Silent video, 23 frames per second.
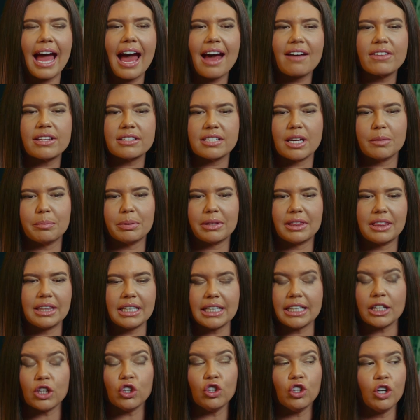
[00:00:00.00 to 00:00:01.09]
have that type of
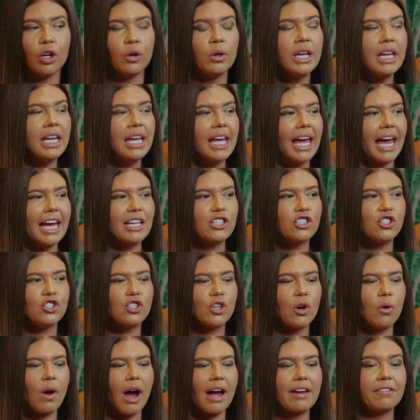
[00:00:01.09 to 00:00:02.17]
thing, you know? And
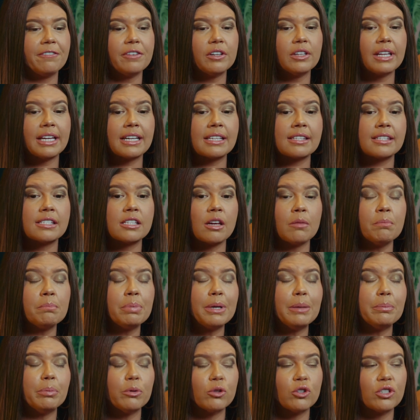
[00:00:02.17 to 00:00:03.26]
so I feel like some
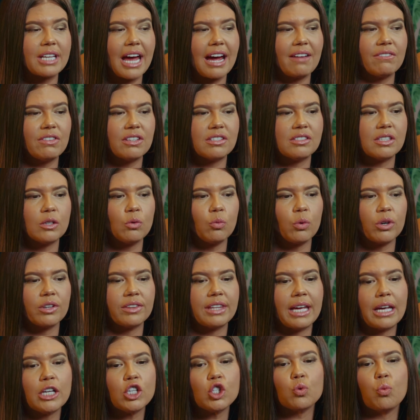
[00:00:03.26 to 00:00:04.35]
people just have this thing where
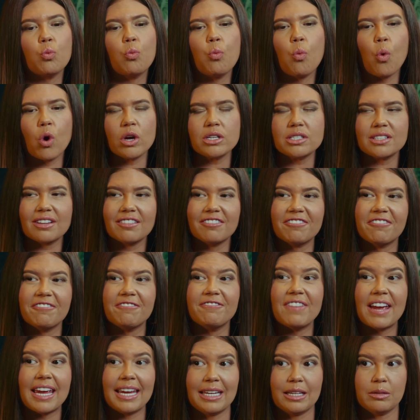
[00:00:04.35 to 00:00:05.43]
they just want
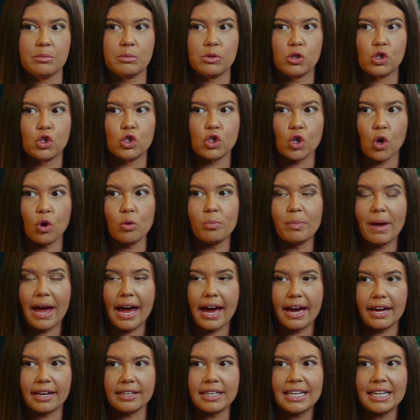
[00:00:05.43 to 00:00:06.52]
fame so bad.